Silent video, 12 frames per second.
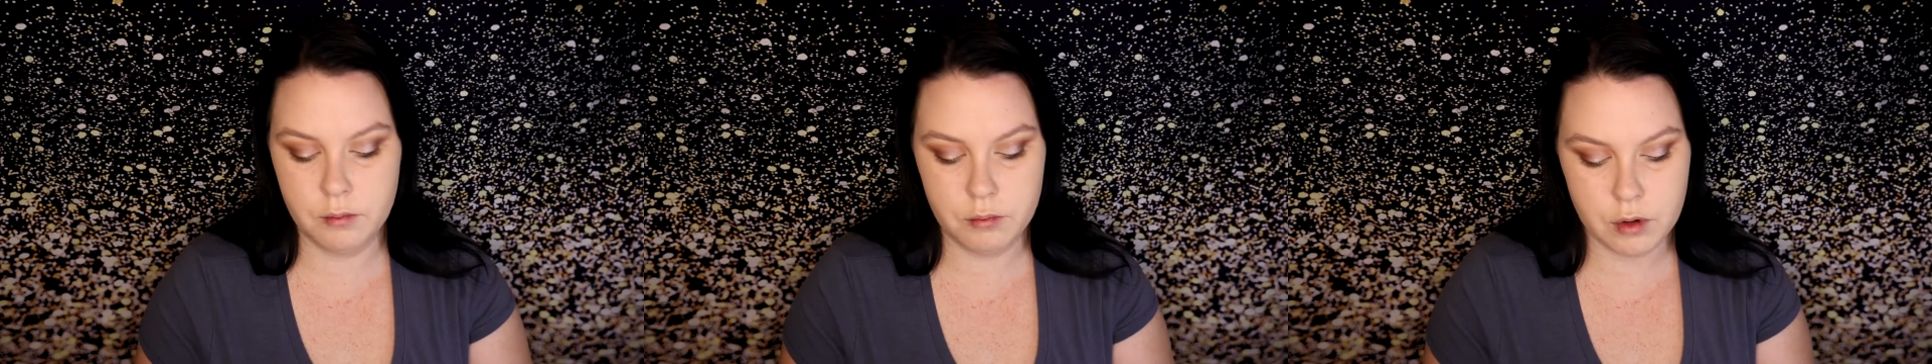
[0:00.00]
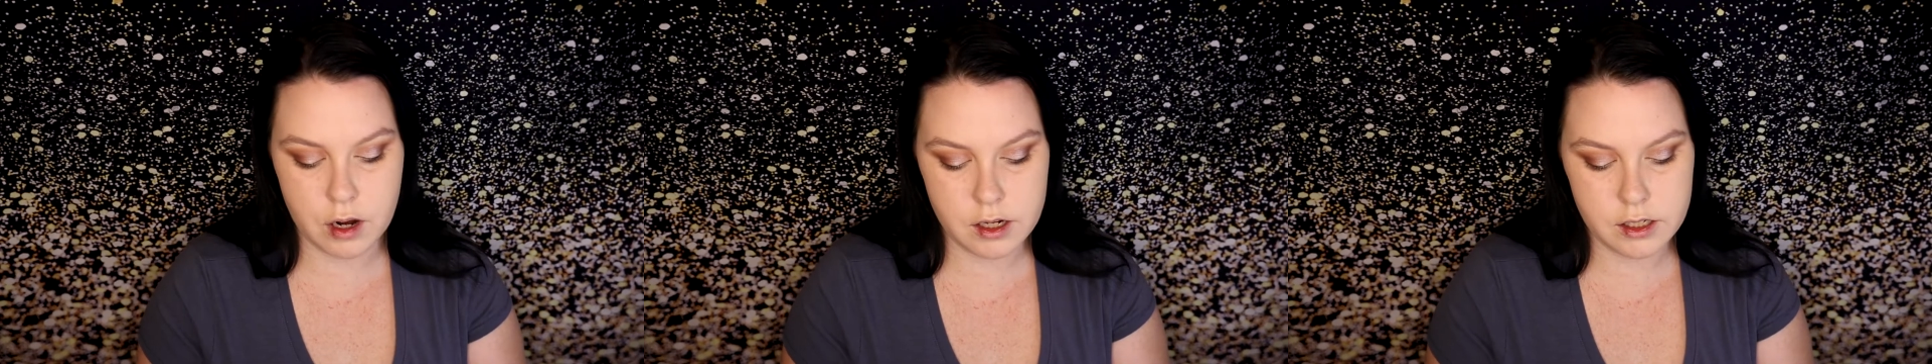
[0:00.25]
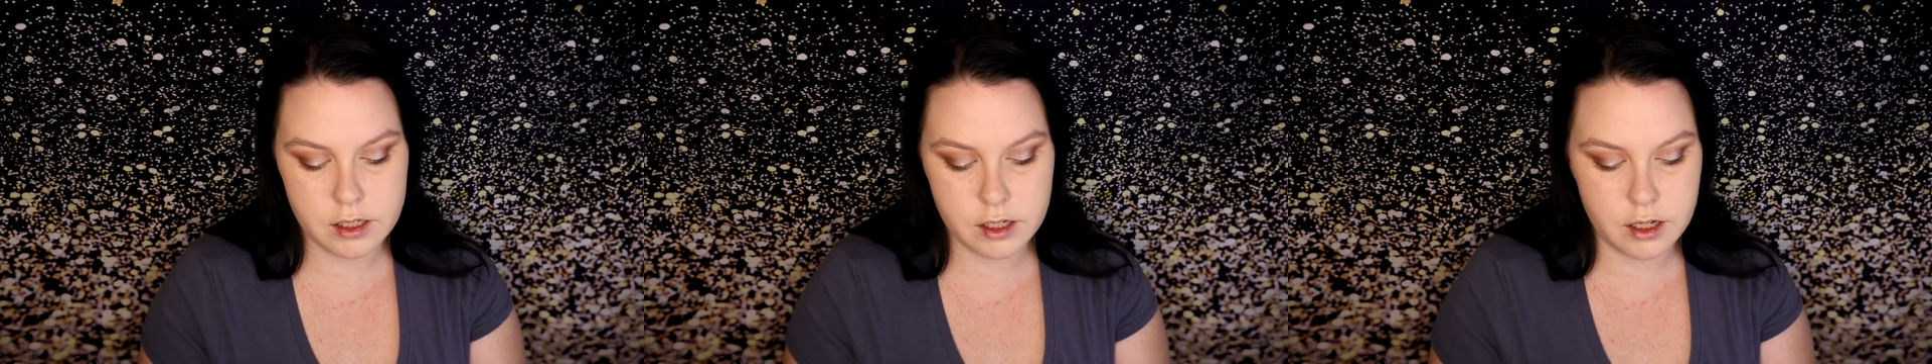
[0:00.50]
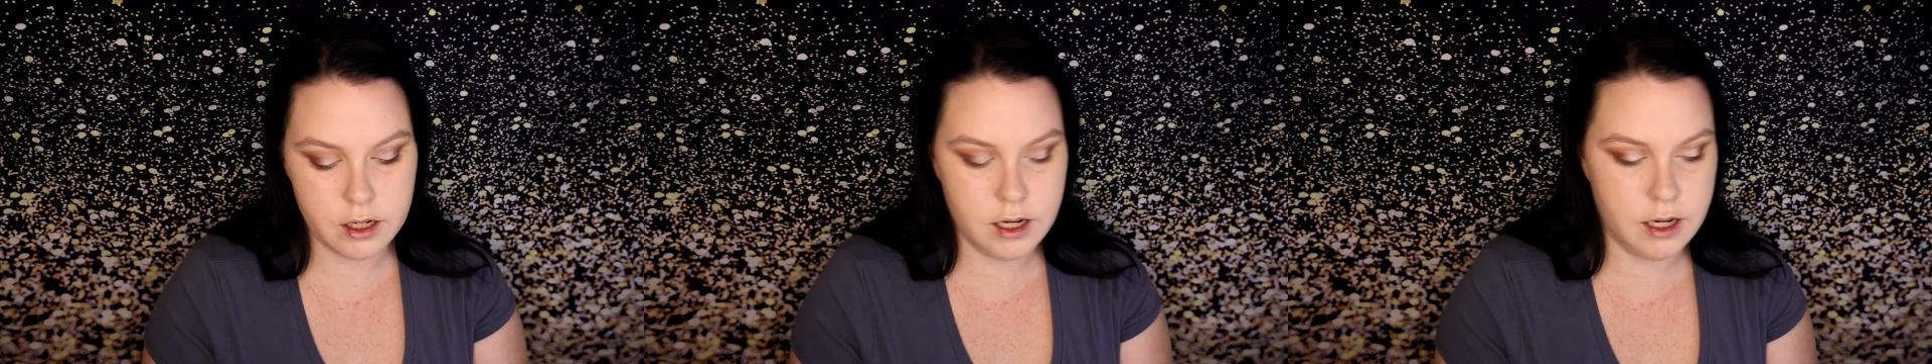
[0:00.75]

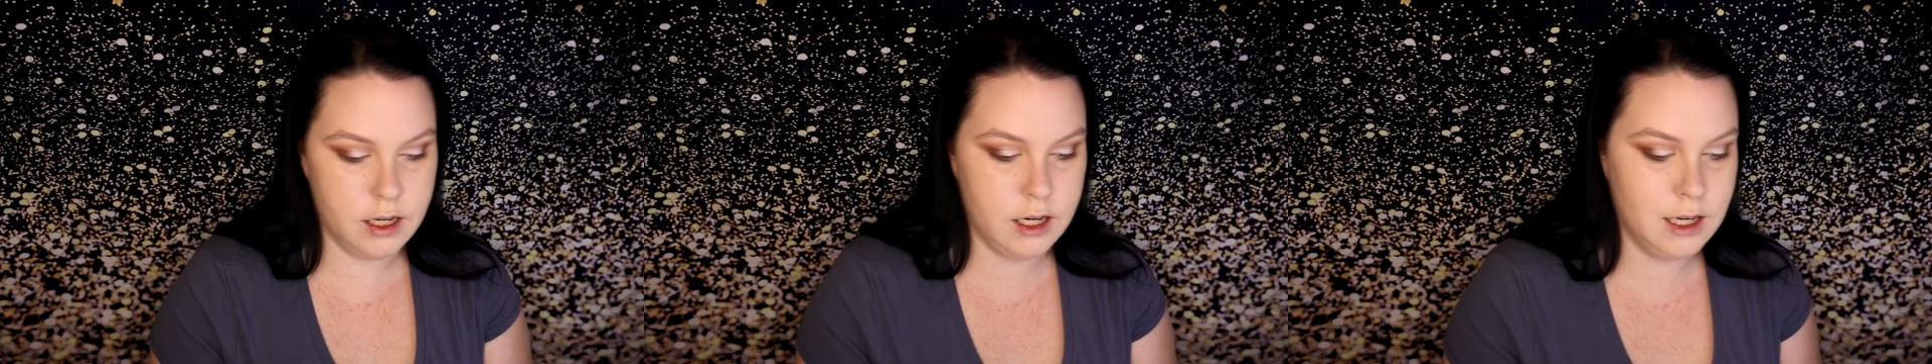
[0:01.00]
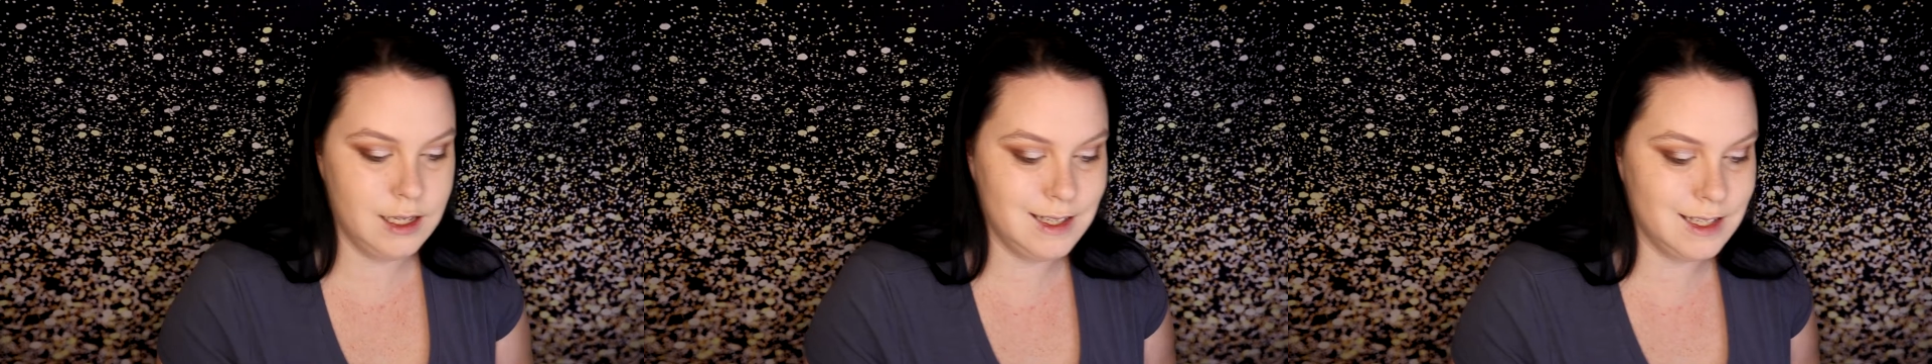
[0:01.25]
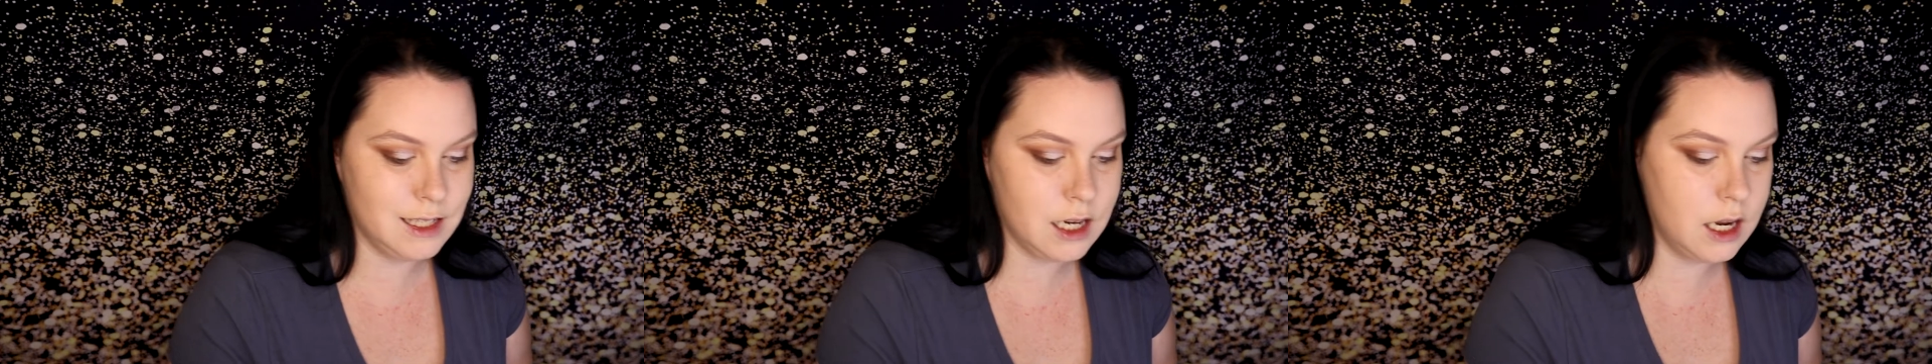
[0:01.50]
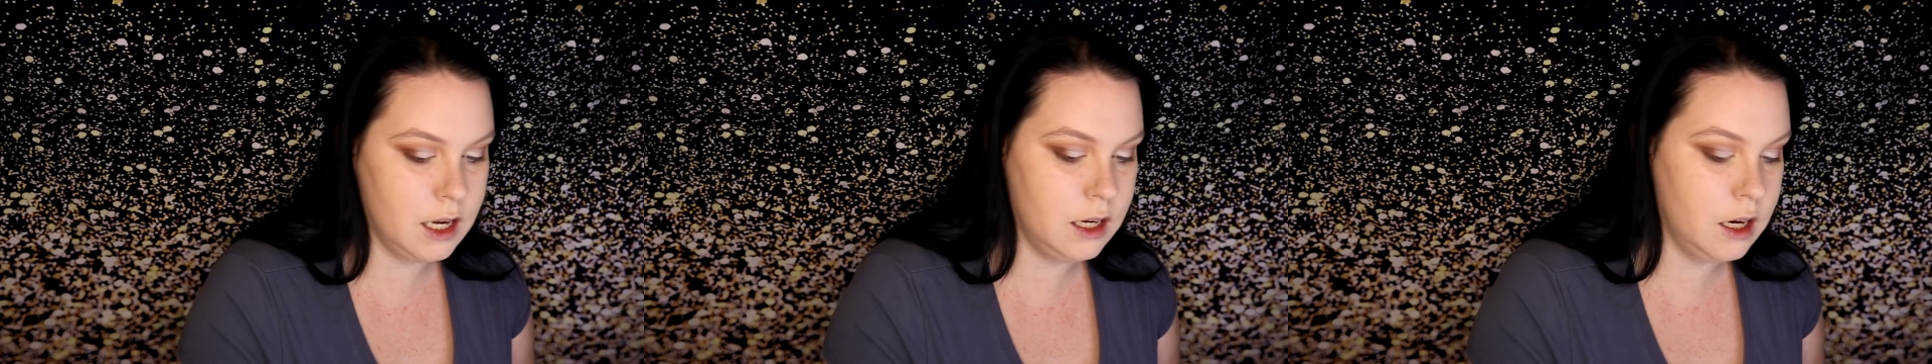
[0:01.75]
bronzer in the
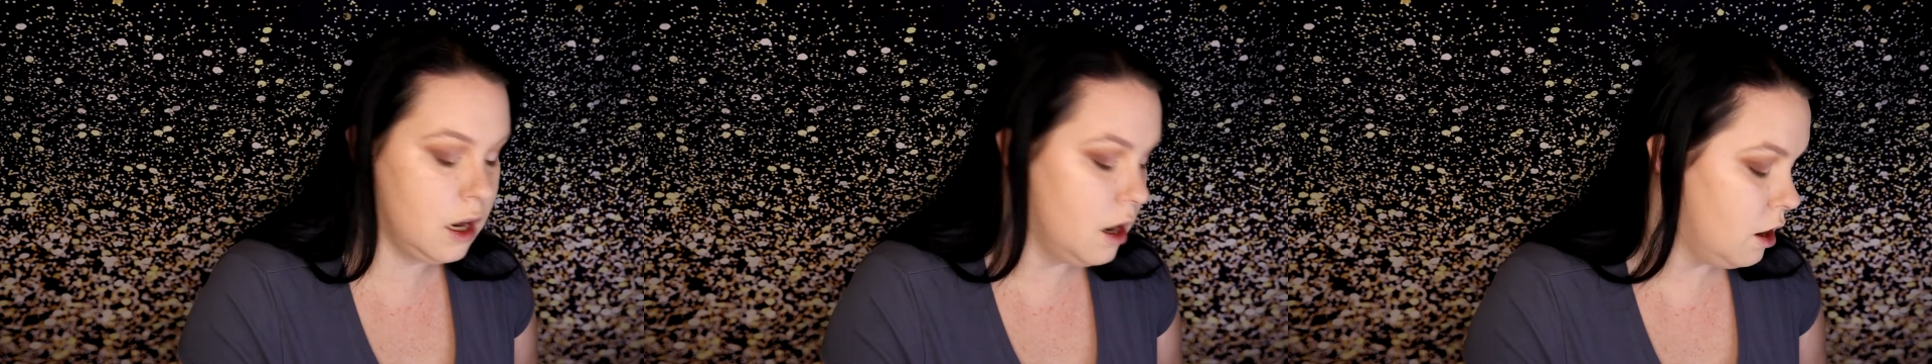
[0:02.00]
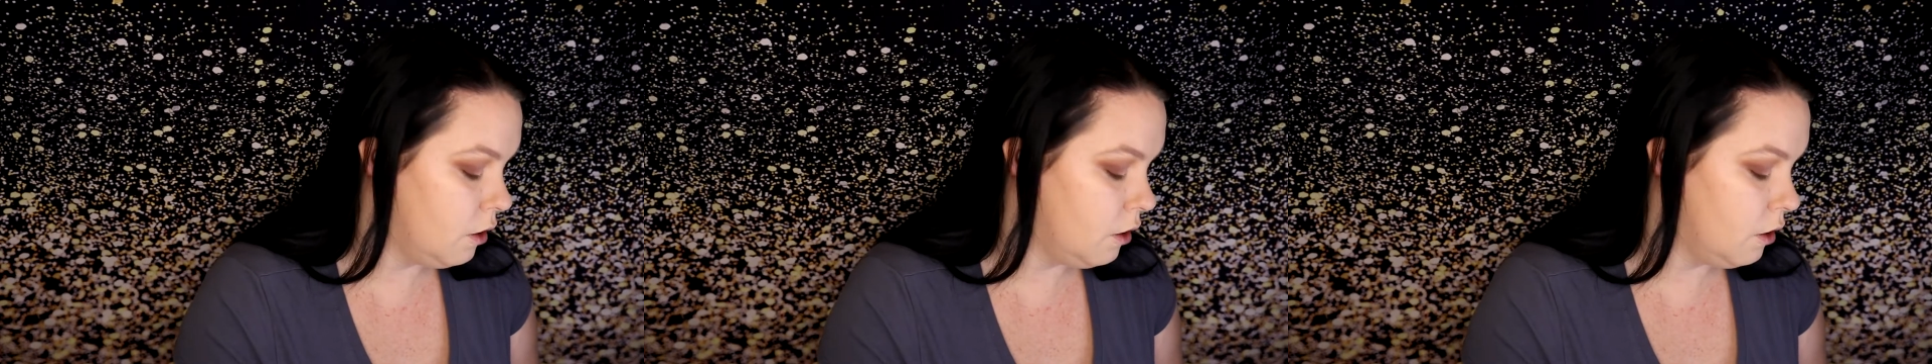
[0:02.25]
Sun.